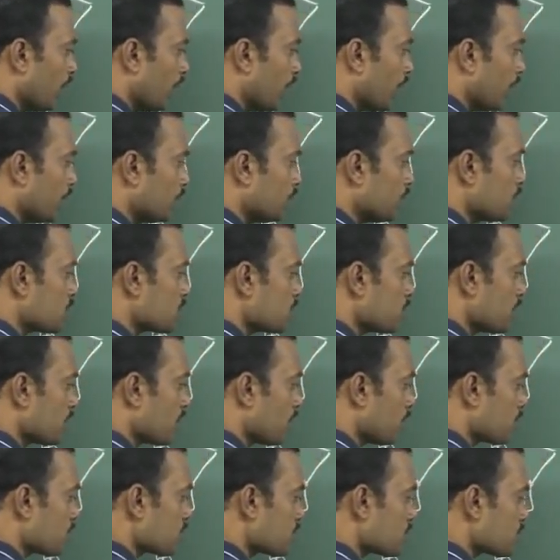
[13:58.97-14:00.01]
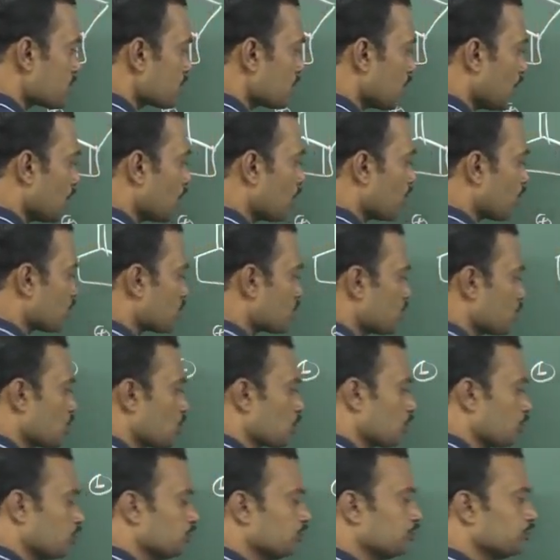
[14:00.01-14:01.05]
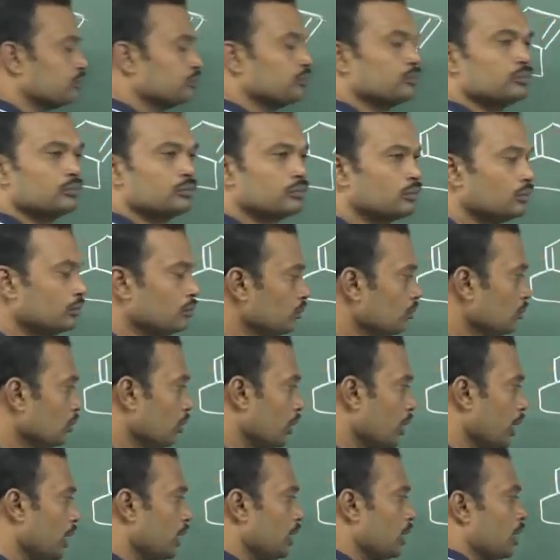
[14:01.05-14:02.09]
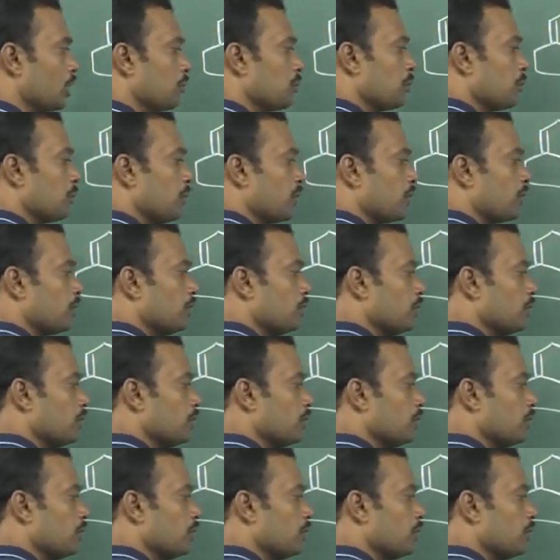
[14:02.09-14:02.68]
and this becomes hydroxy group. Okay. Remember,